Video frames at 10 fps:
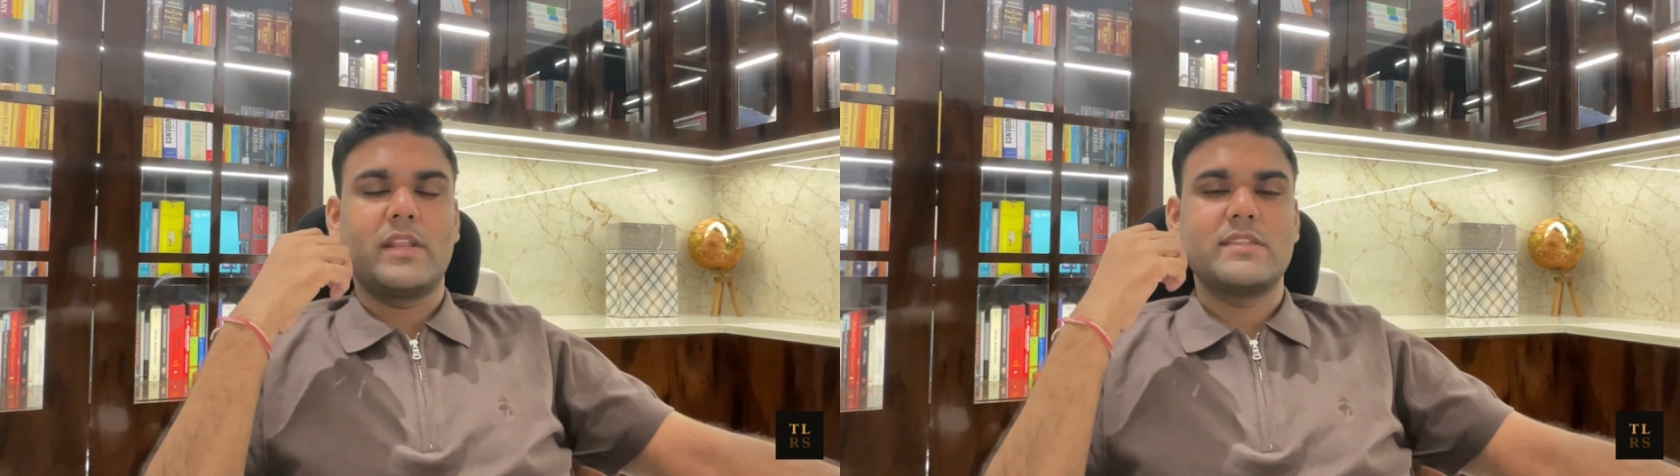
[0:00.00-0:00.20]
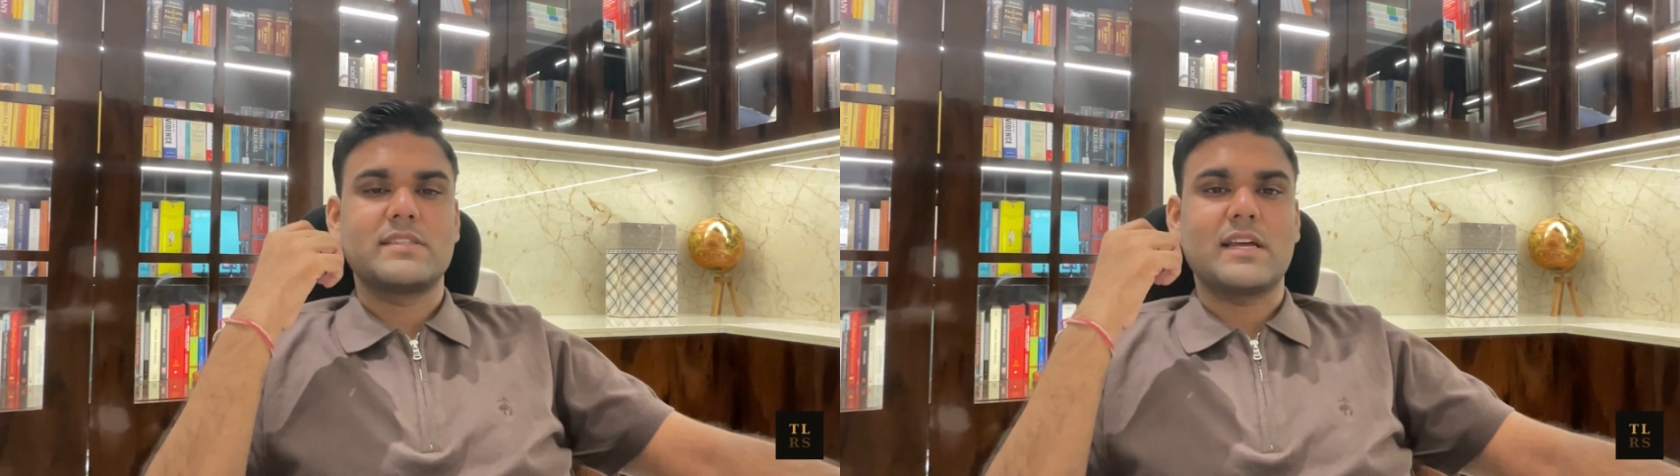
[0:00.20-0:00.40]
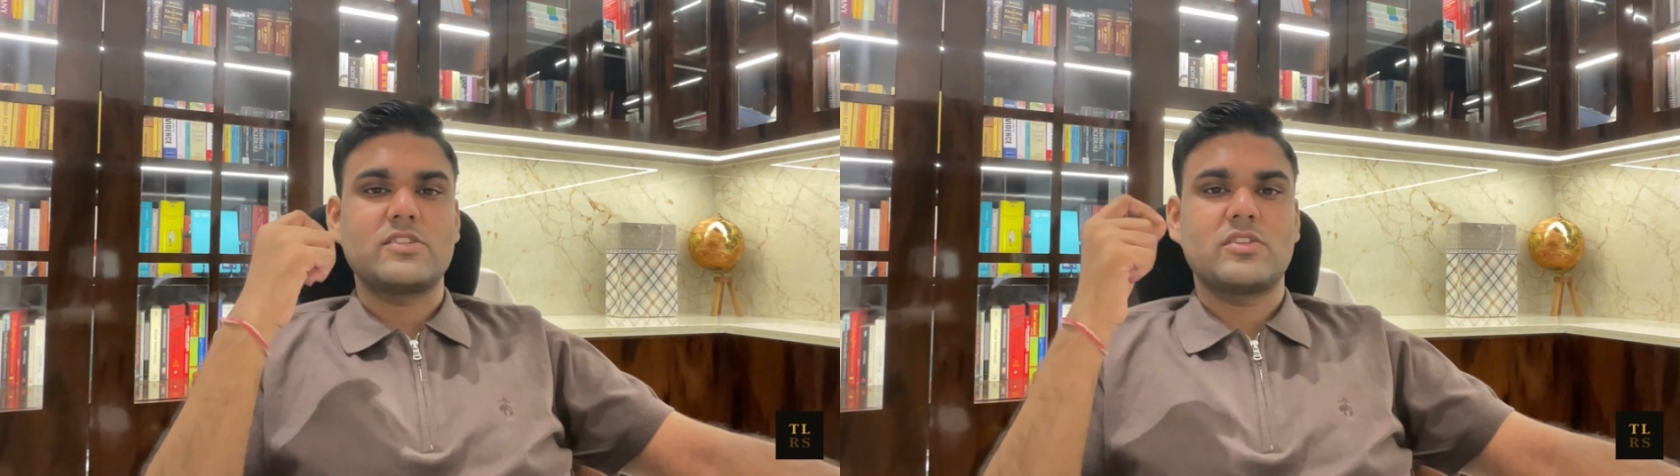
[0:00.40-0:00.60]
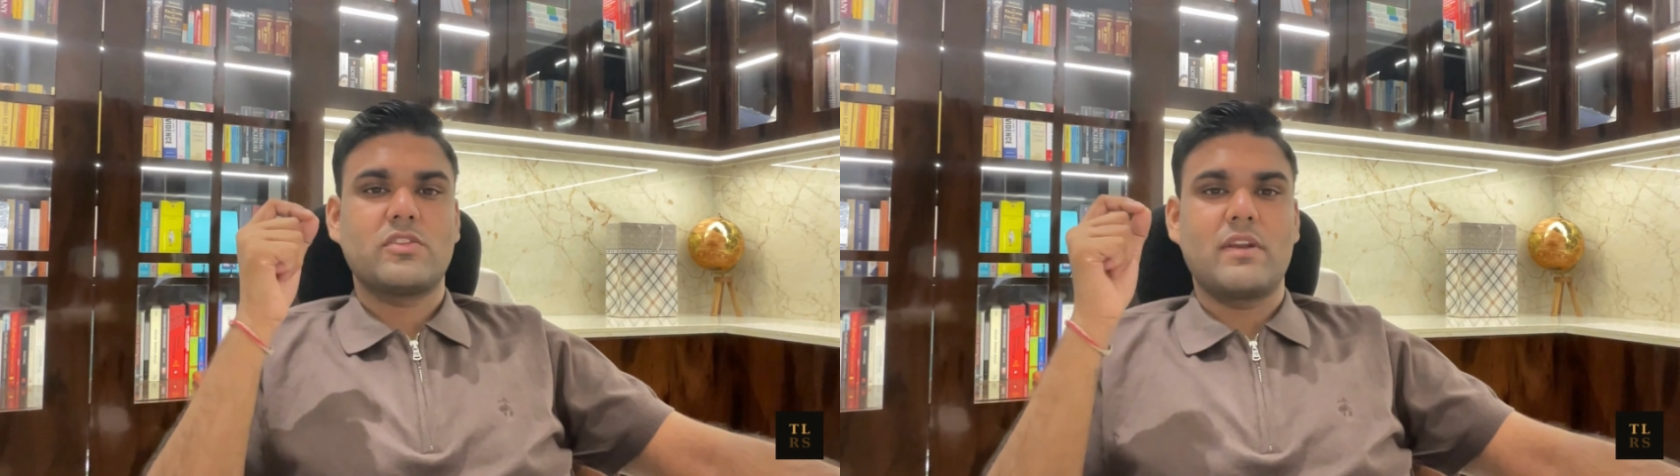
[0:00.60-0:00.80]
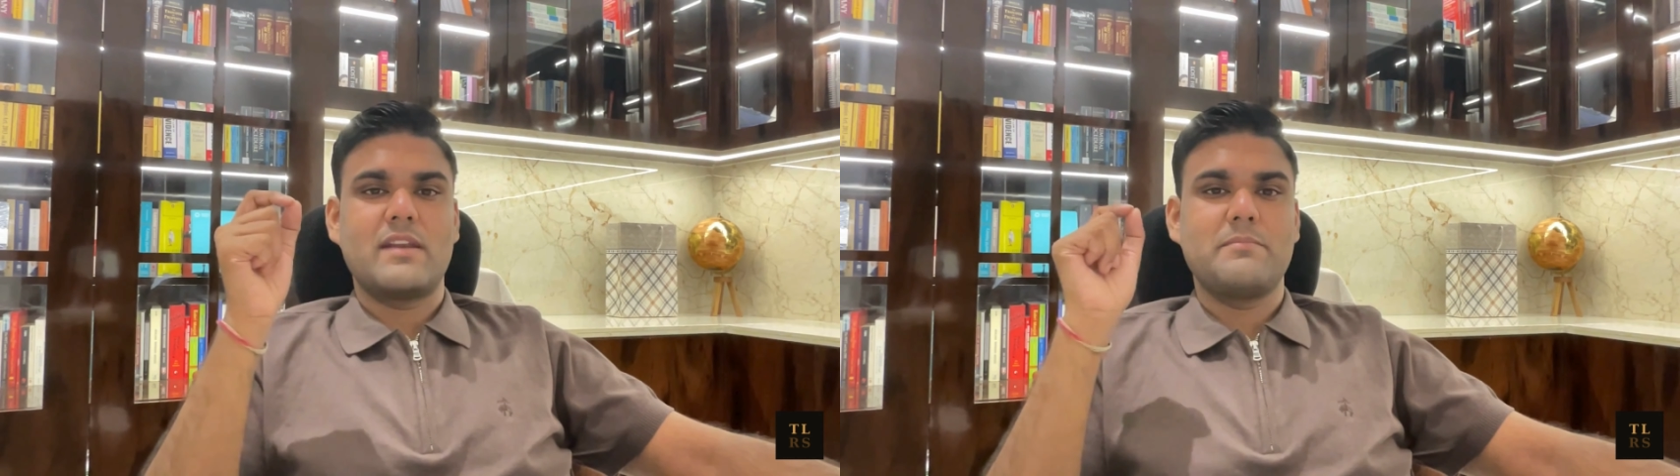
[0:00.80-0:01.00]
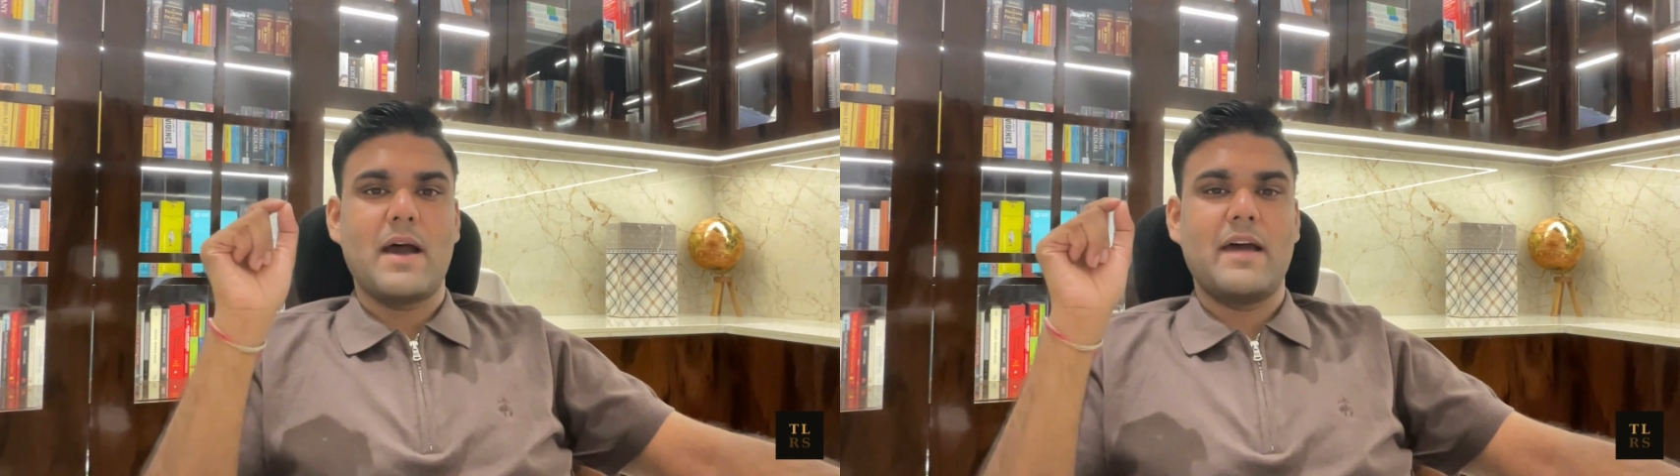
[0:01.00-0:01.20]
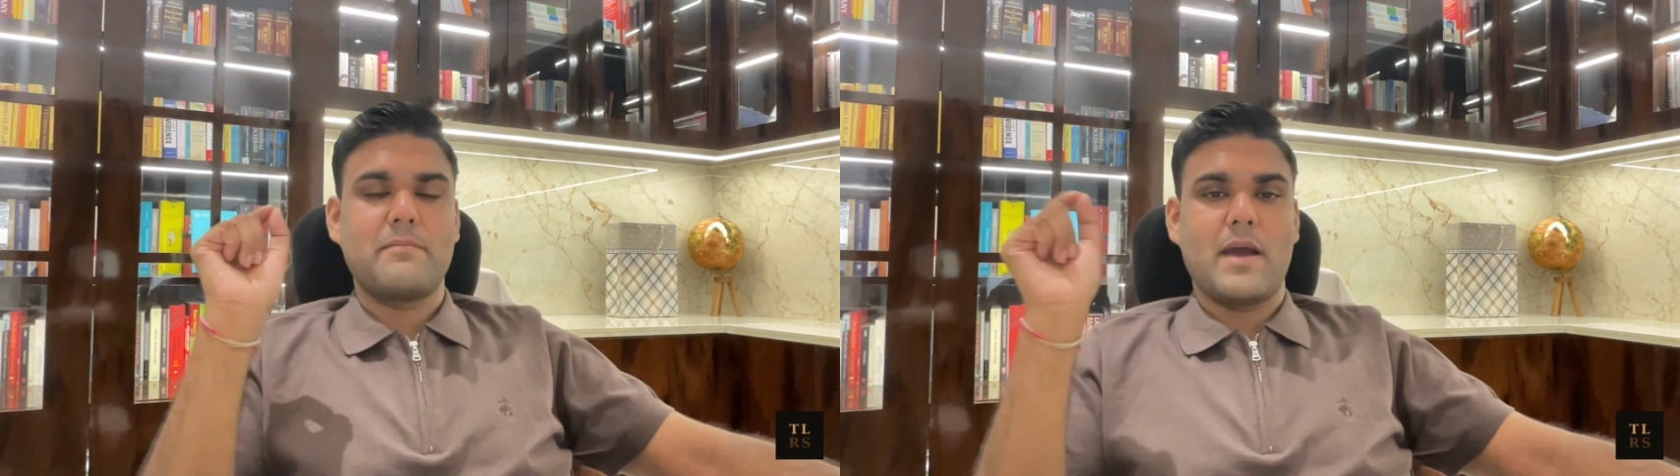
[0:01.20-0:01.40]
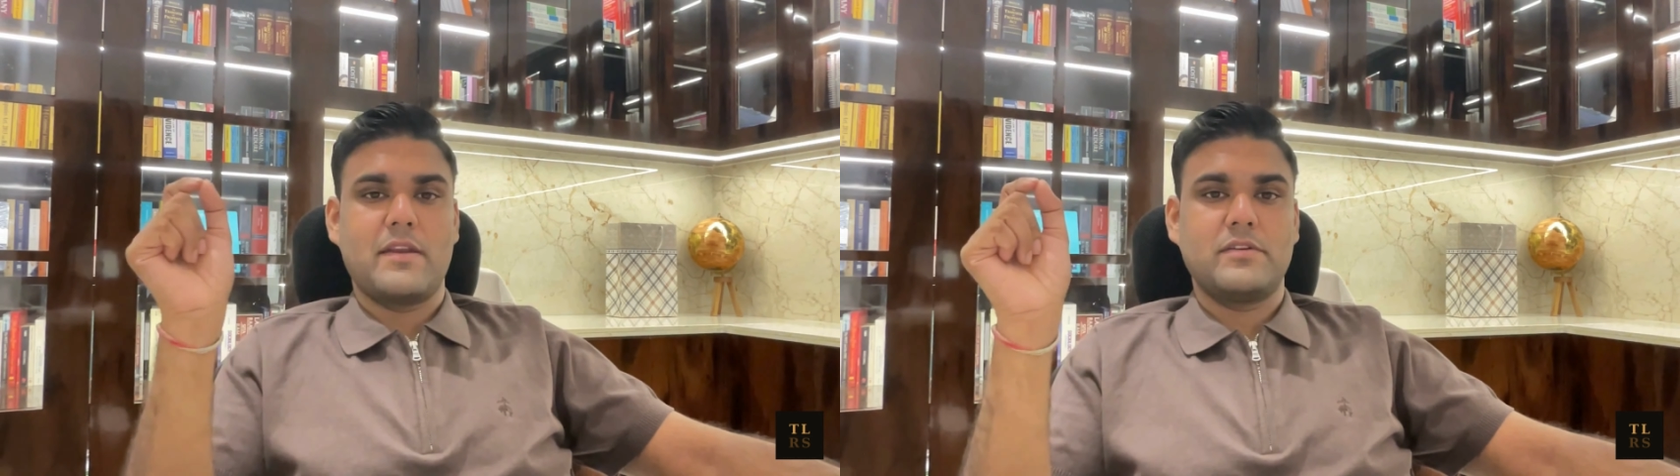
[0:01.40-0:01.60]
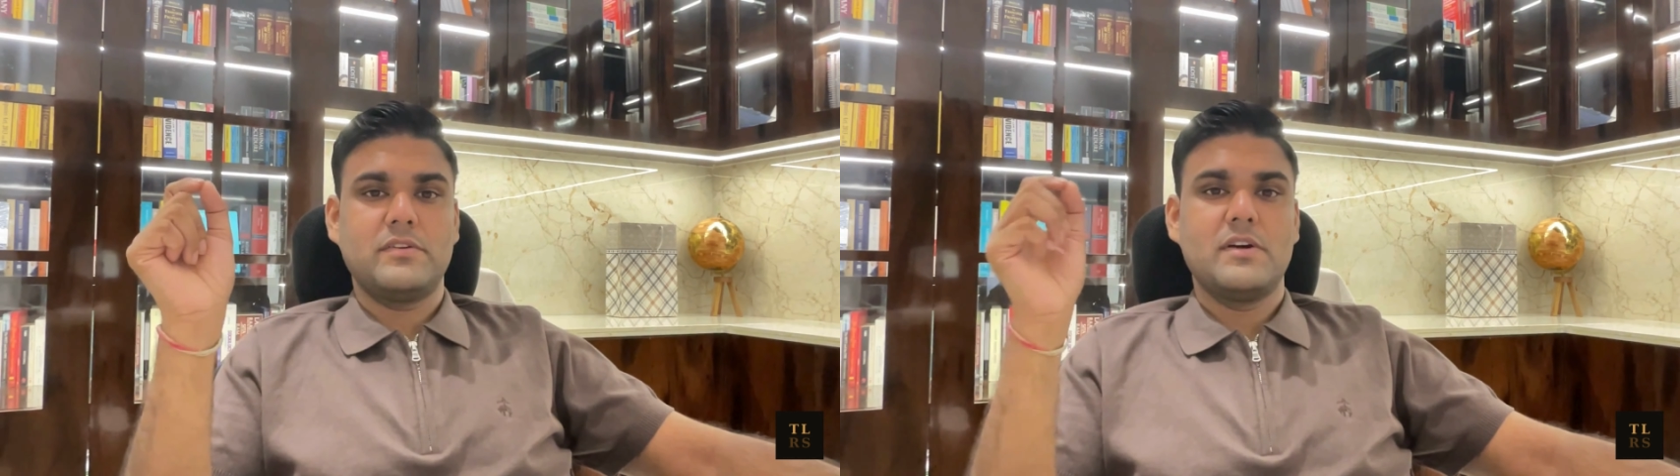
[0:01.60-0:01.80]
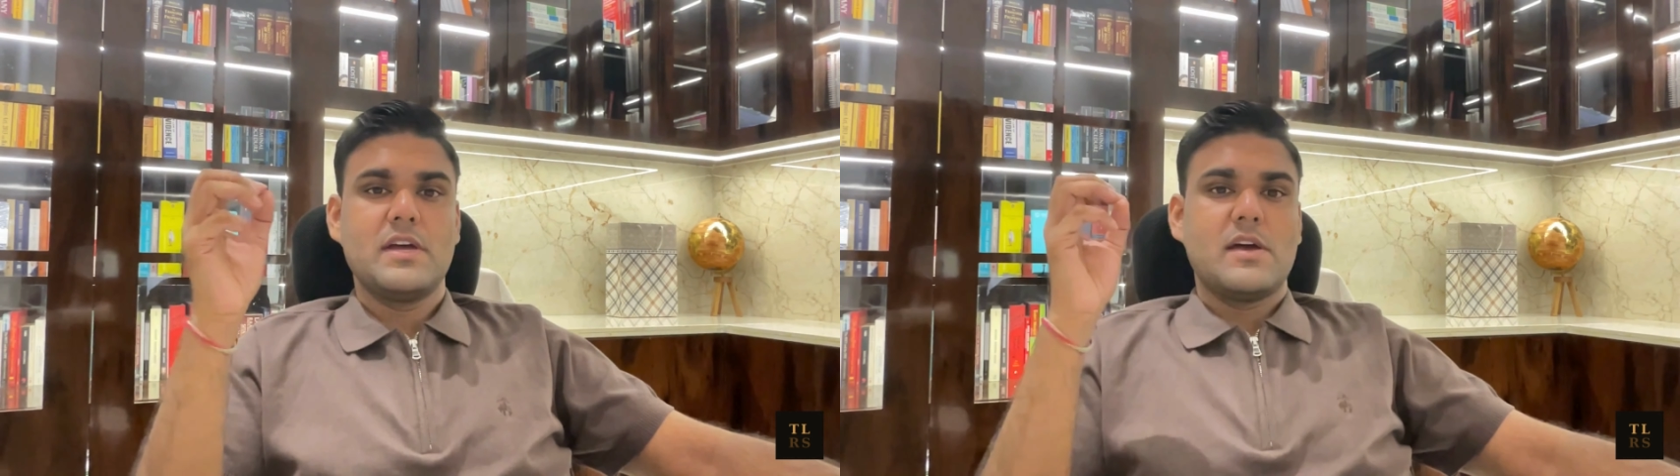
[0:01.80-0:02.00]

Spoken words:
in such threadbare manner.